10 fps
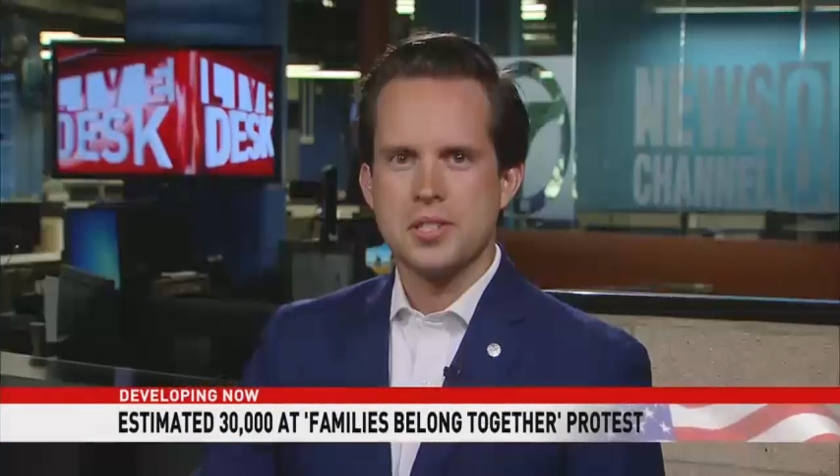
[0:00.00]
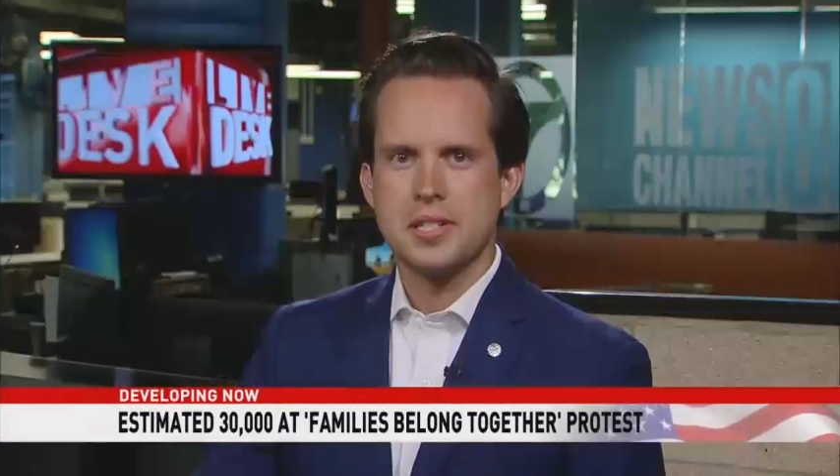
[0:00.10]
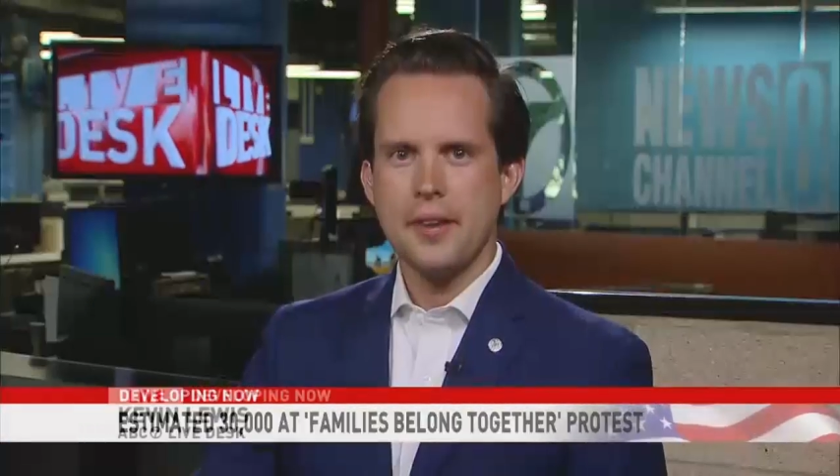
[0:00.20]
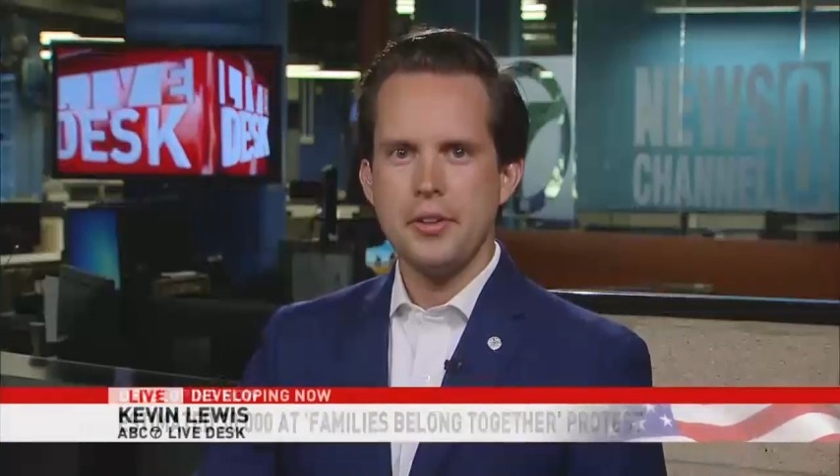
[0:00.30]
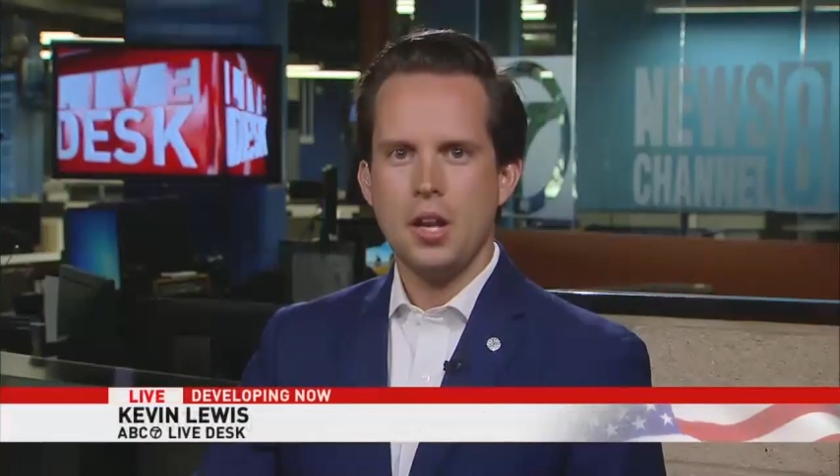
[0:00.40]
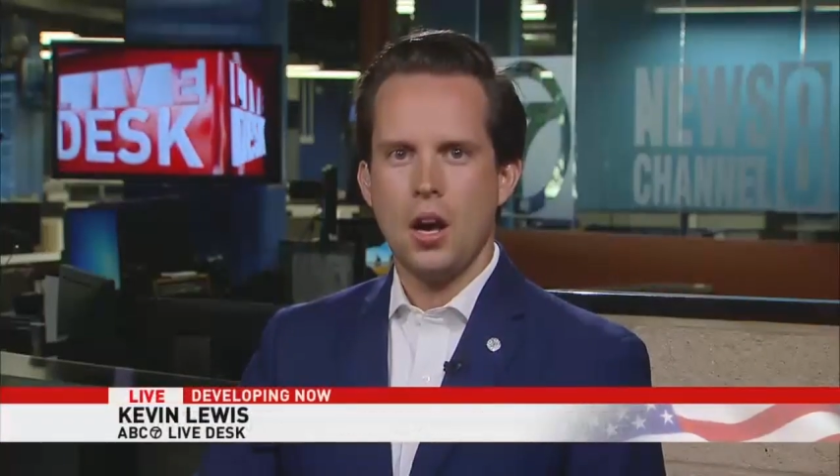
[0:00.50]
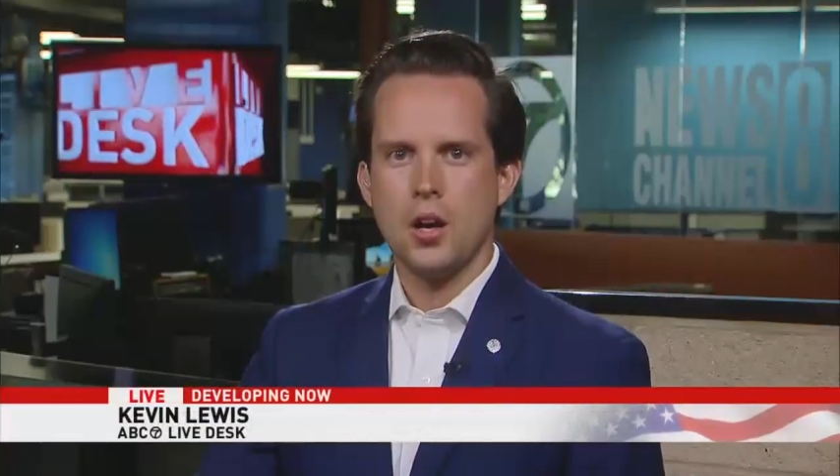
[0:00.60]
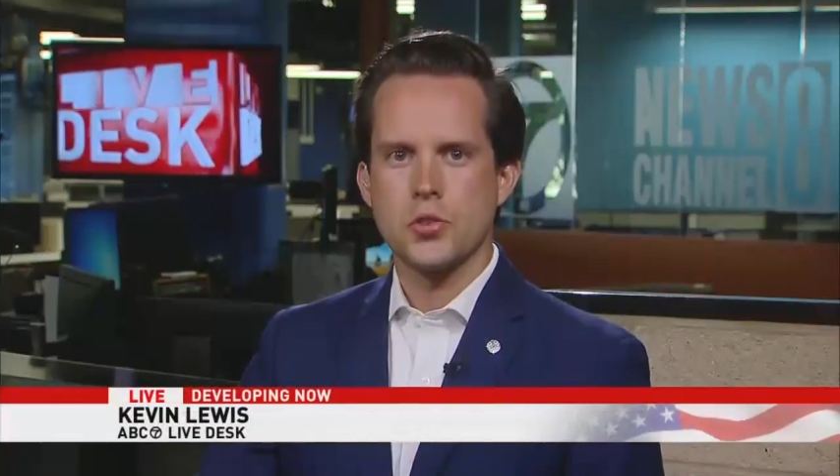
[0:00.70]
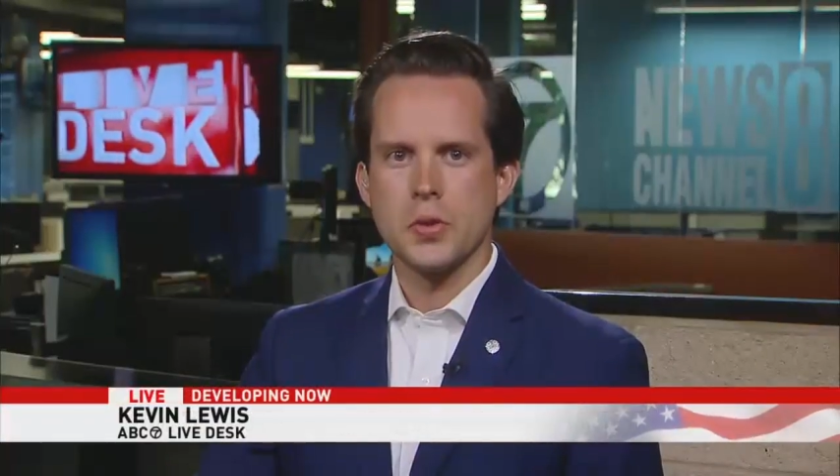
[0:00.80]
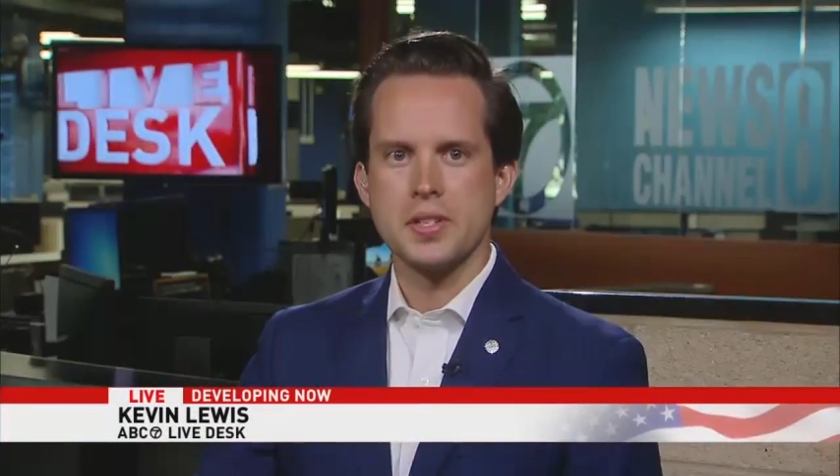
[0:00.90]

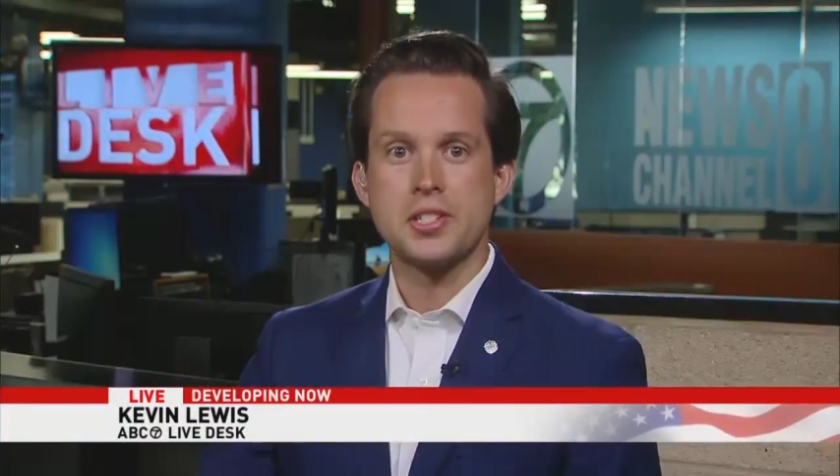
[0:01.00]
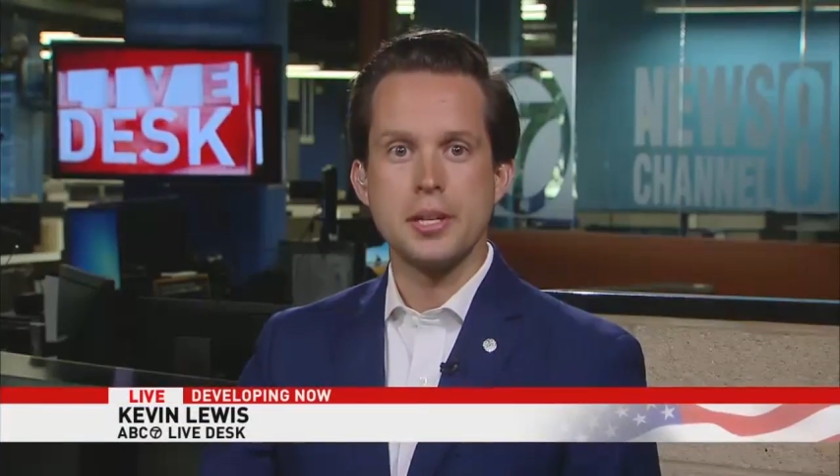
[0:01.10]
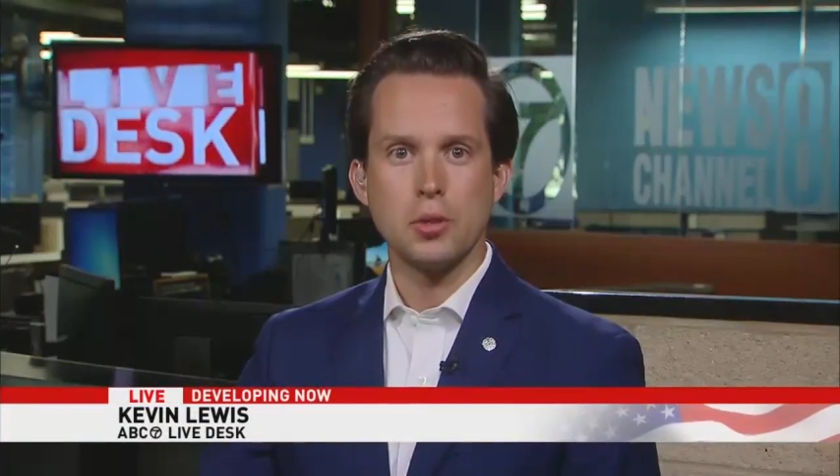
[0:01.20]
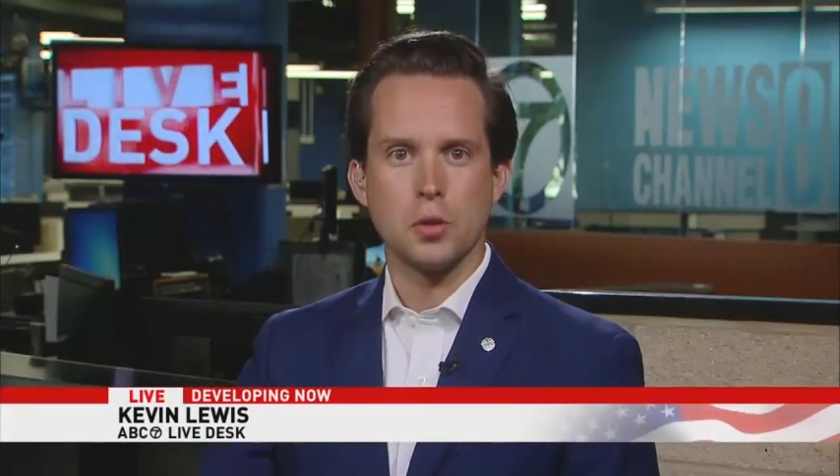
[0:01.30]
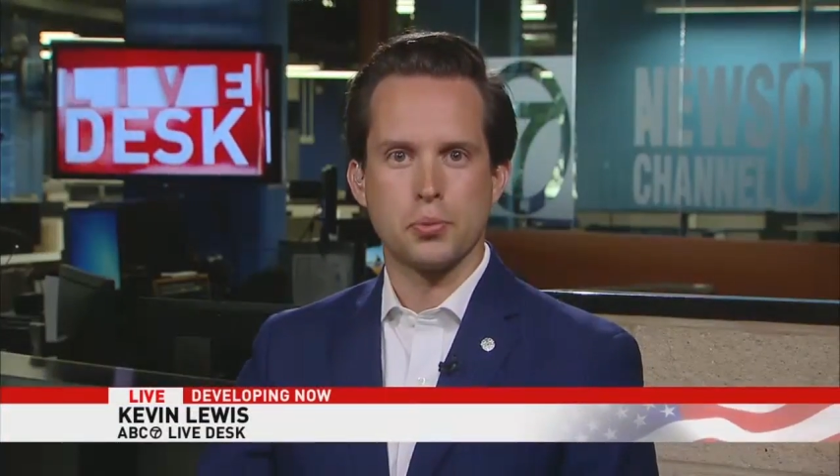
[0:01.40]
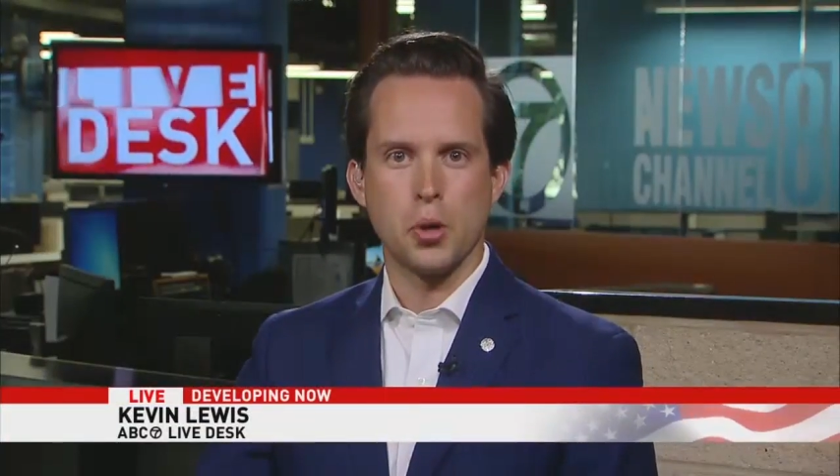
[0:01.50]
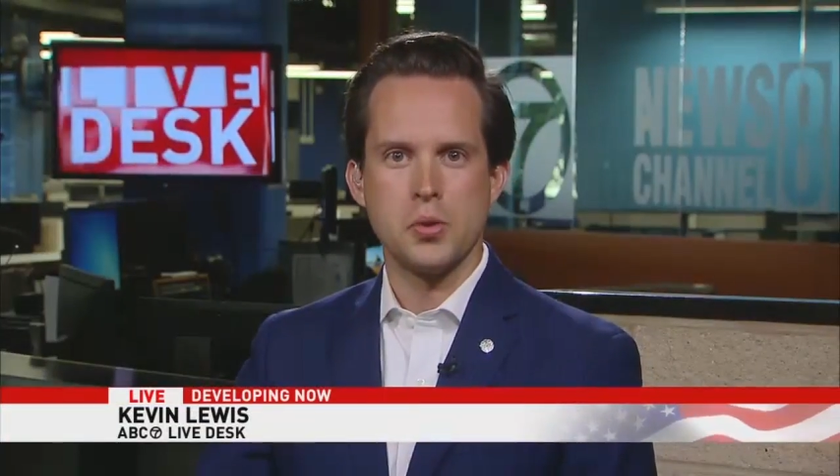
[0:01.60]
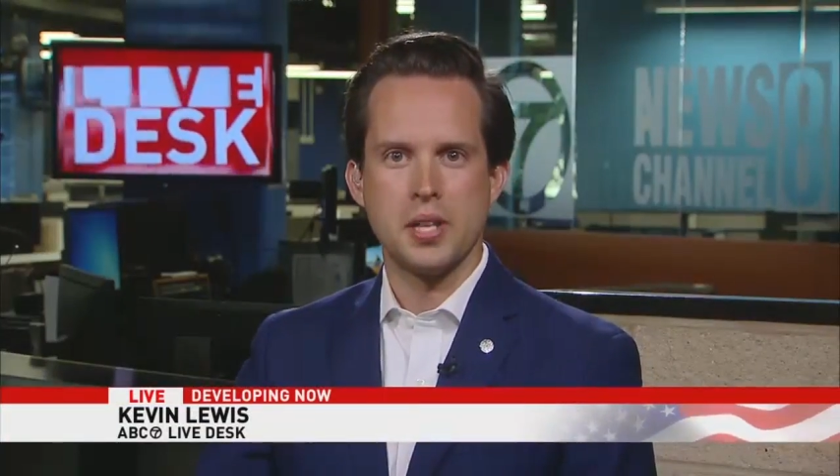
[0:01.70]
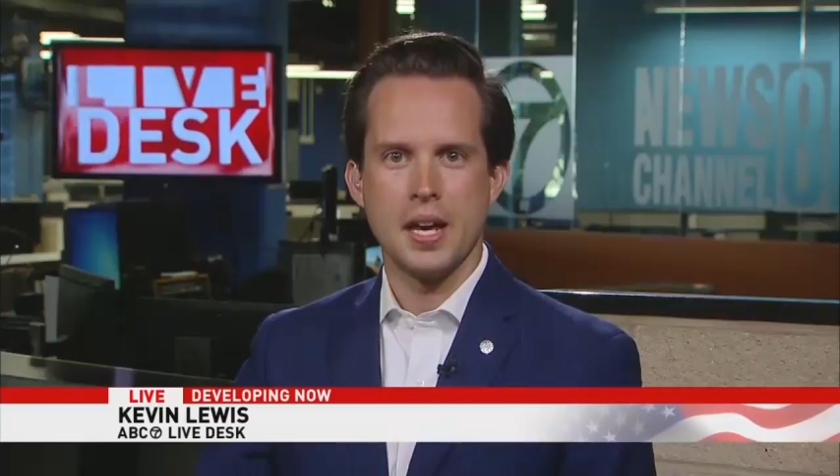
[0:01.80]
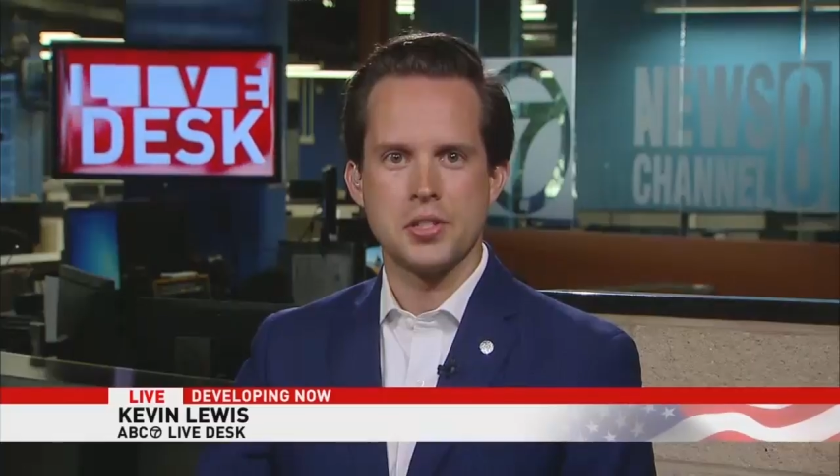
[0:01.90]
700 similar
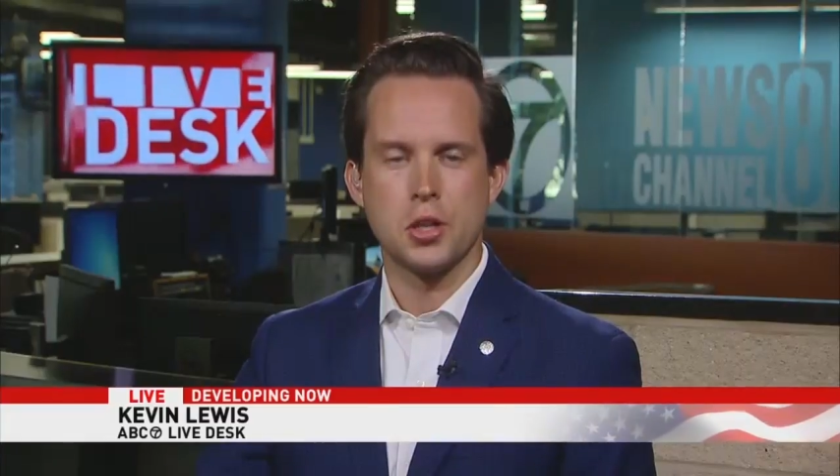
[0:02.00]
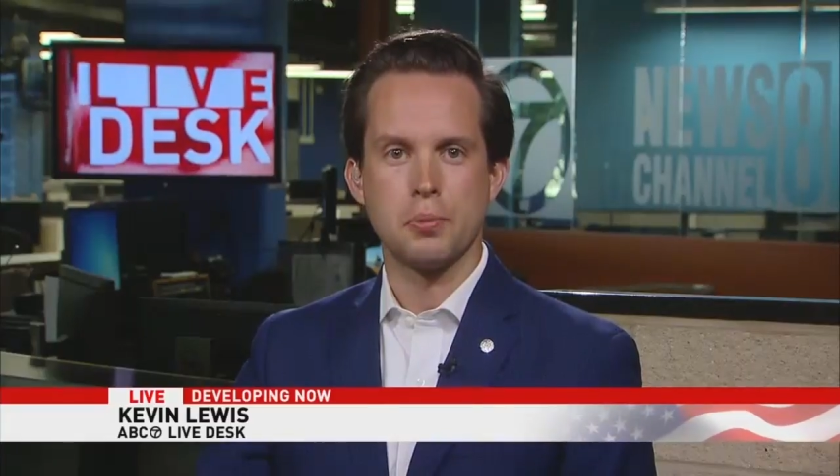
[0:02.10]
protests